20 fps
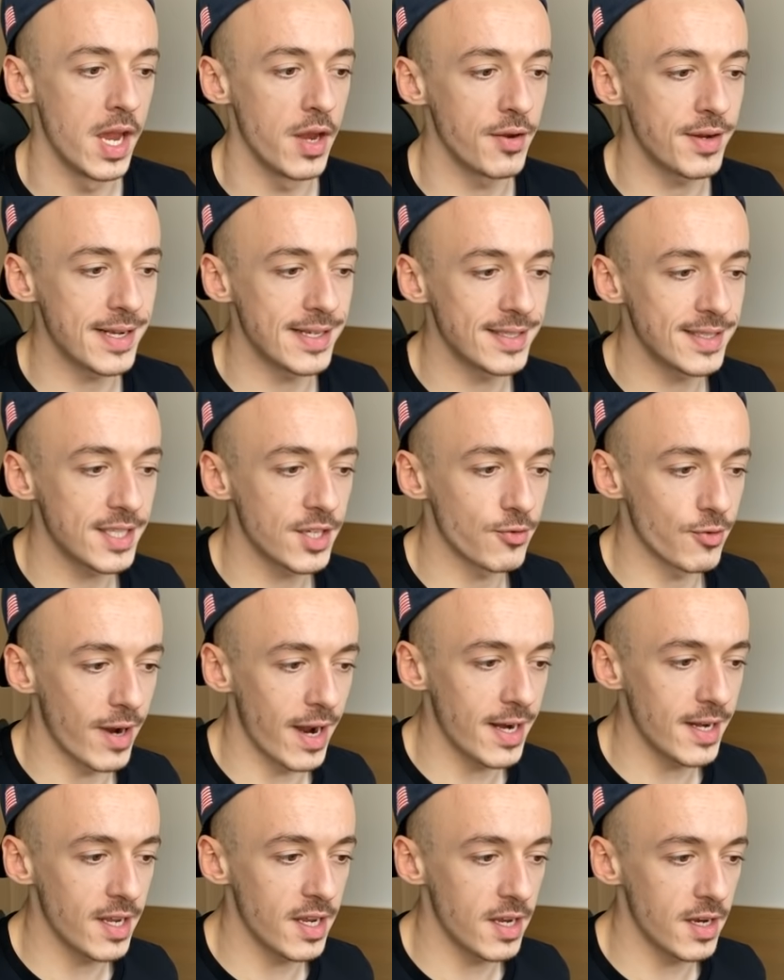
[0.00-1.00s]
You can see
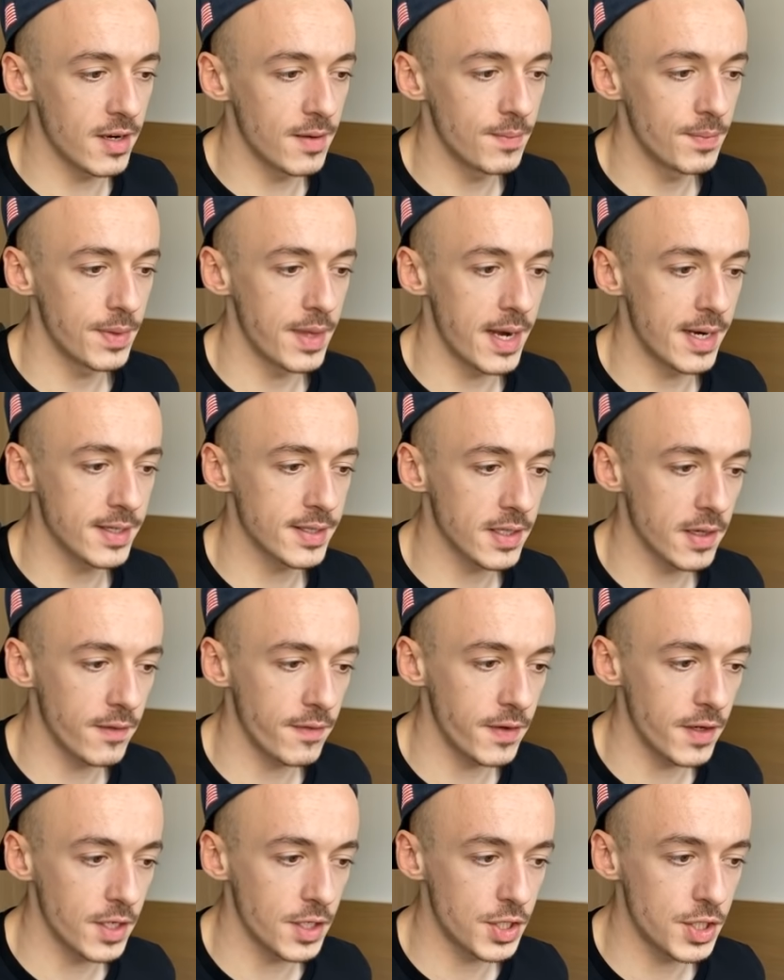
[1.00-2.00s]
right here there are some
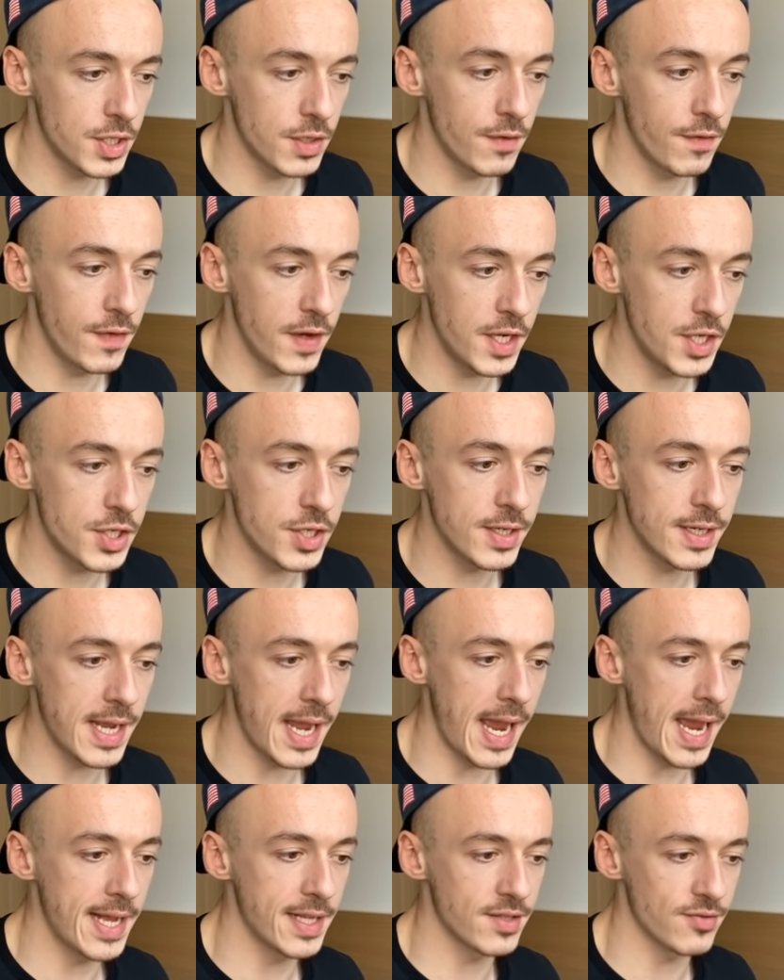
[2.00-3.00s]
feature featured
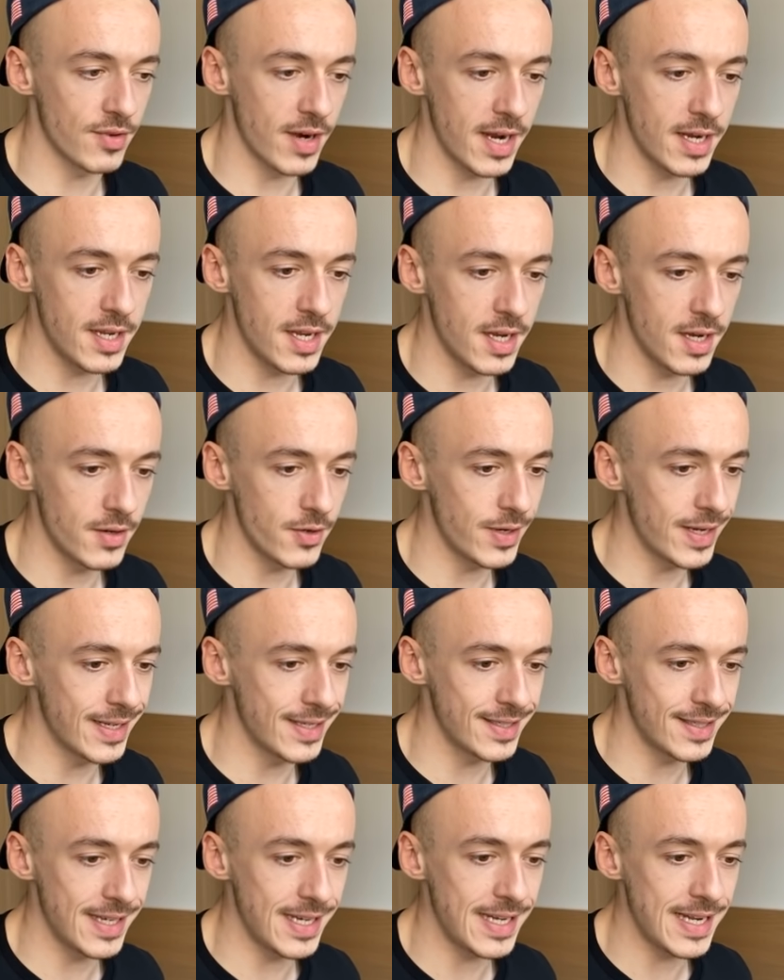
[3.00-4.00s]
ads right here, you
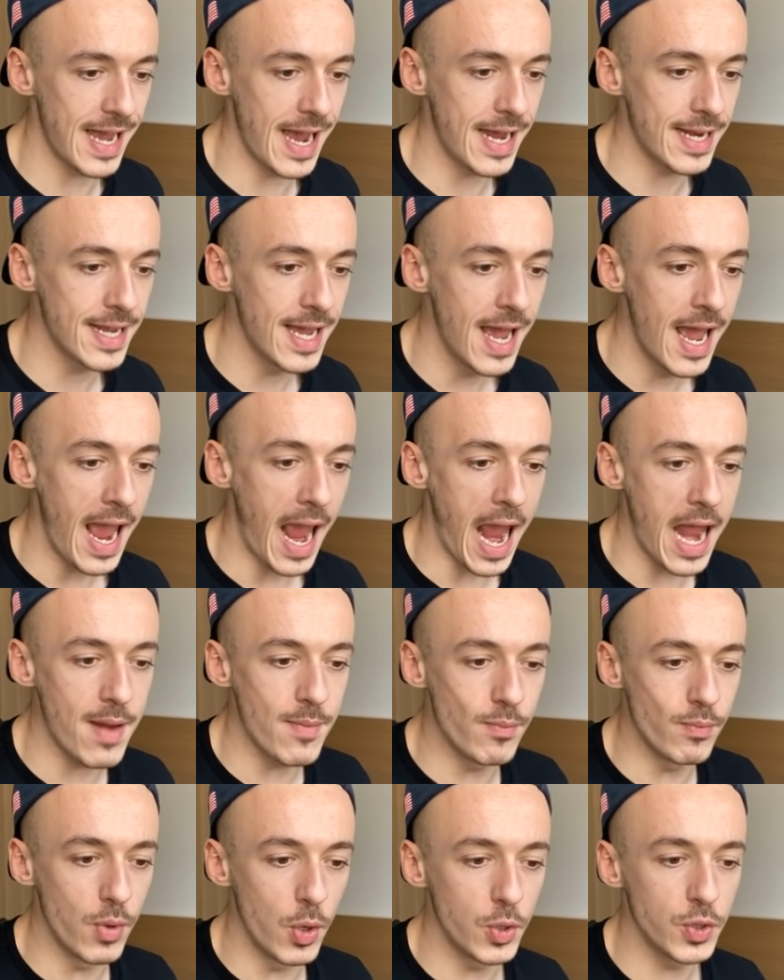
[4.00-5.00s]
can see that,
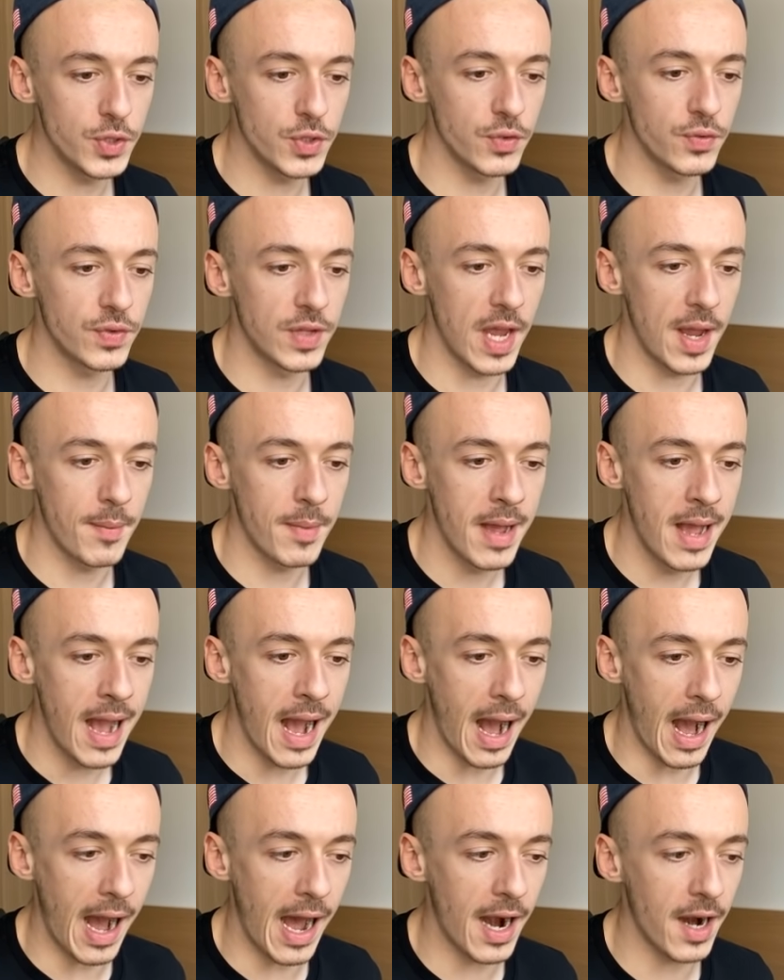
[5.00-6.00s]
and most of them
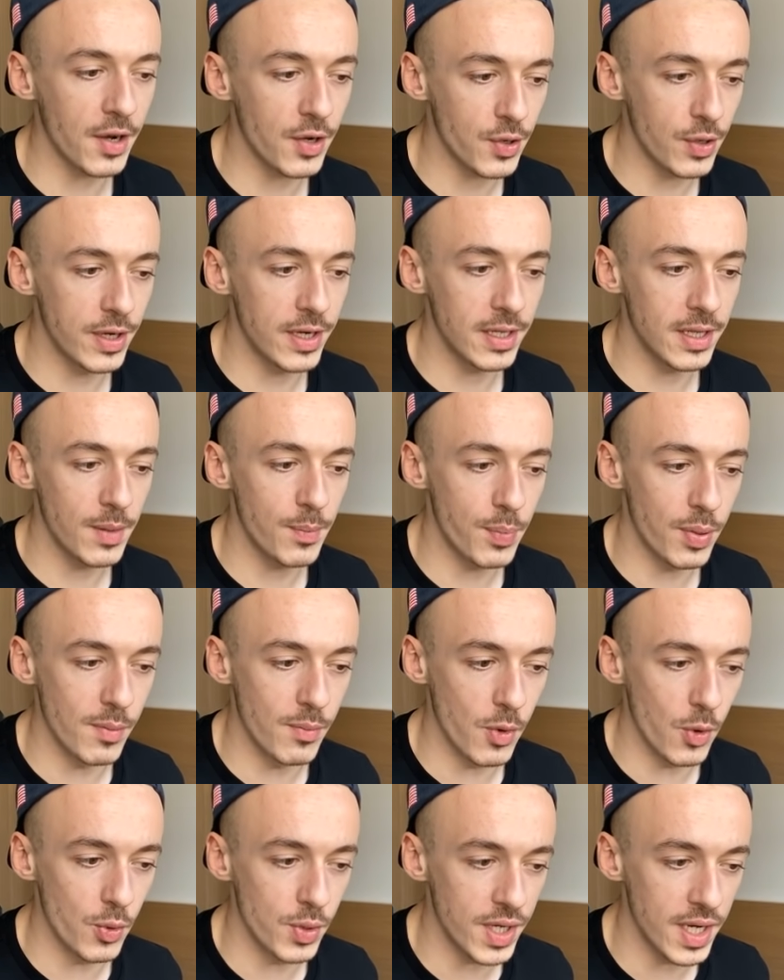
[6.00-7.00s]
are currently
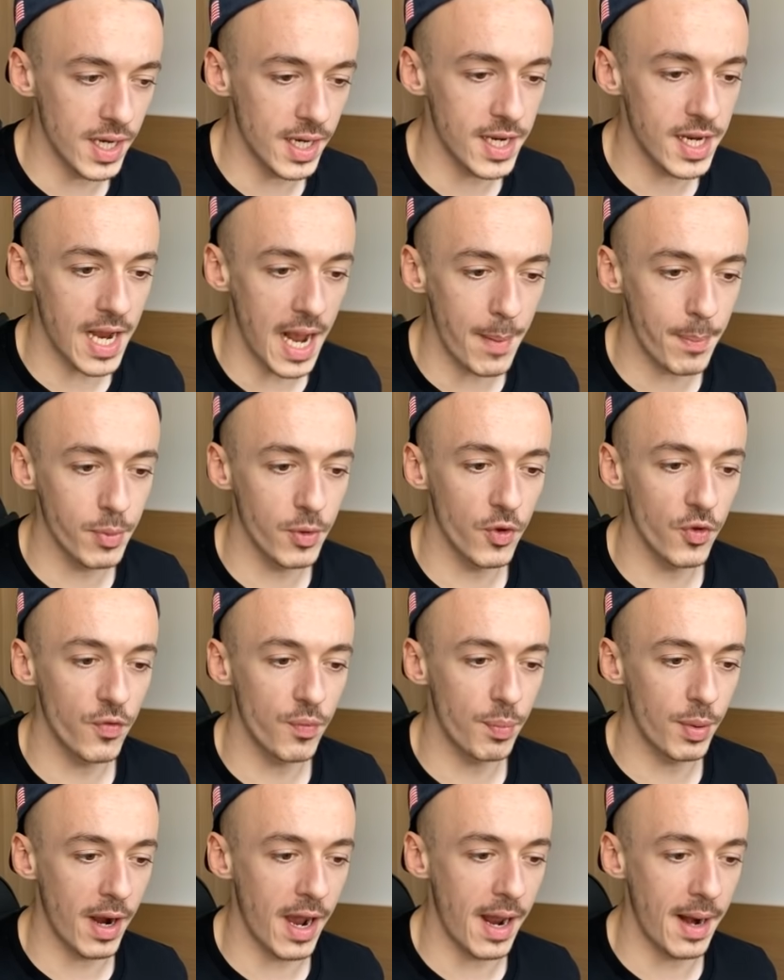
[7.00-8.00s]
promoting a couple
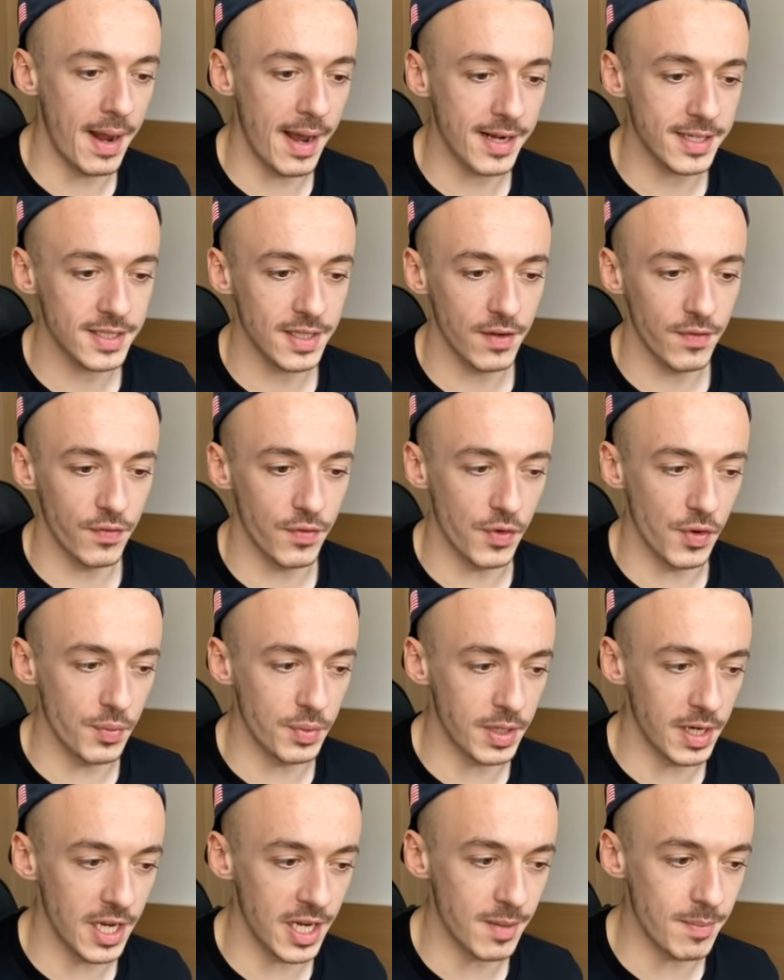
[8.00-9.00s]
of products
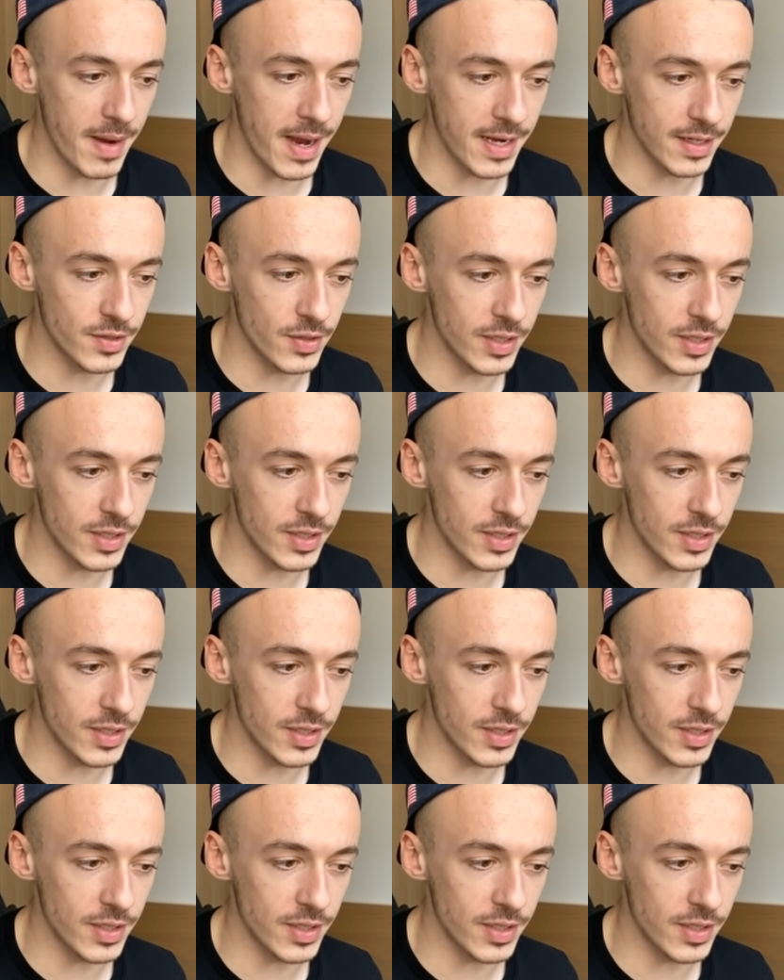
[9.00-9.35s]
from ClickBank.